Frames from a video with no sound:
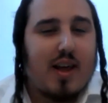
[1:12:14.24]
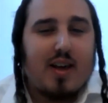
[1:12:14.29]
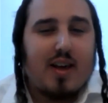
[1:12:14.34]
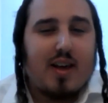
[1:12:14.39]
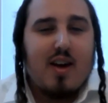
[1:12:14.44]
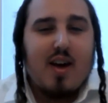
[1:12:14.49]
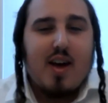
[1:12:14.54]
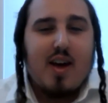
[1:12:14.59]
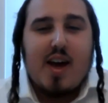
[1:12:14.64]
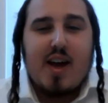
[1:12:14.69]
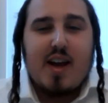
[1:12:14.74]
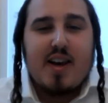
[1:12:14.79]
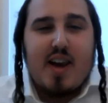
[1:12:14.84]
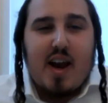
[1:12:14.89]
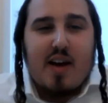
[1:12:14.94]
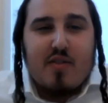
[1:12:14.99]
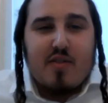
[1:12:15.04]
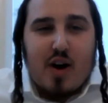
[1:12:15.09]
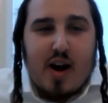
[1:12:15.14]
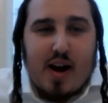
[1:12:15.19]
like it
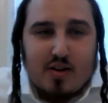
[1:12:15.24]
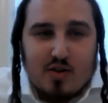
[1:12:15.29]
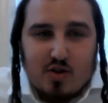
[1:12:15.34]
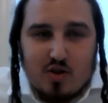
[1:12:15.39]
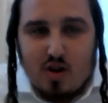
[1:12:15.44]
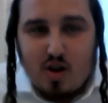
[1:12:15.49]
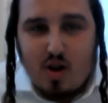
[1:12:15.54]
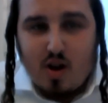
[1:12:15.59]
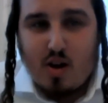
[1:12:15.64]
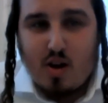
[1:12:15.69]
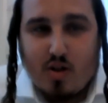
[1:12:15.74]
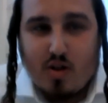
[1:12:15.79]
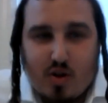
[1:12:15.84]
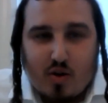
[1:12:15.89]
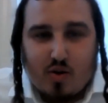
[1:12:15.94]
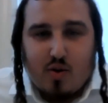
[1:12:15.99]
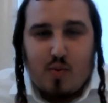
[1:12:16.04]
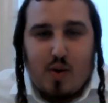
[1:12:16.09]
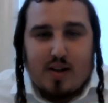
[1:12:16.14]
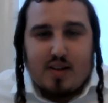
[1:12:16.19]
never ends.
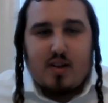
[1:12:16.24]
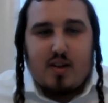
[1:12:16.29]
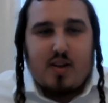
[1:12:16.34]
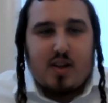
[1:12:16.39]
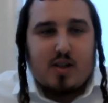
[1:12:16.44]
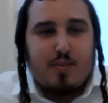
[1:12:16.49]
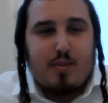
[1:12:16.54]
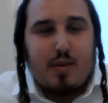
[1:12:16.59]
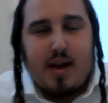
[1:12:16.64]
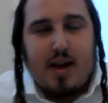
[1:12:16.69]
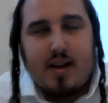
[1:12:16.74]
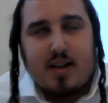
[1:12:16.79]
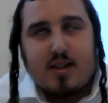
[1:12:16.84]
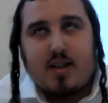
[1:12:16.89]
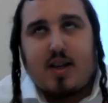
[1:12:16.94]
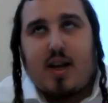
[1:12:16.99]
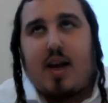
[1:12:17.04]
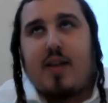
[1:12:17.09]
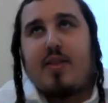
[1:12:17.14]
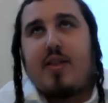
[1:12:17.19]
So went to this
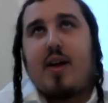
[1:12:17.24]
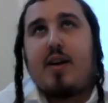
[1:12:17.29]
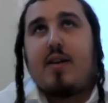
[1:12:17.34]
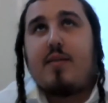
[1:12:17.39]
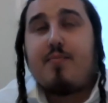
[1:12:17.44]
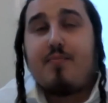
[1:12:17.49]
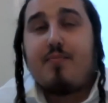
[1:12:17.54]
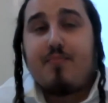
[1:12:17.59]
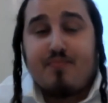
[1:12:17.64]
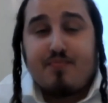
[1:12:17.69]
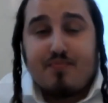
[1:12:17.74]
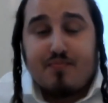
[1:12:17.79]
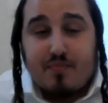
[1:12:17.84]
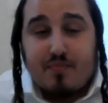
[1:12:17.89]
place, and then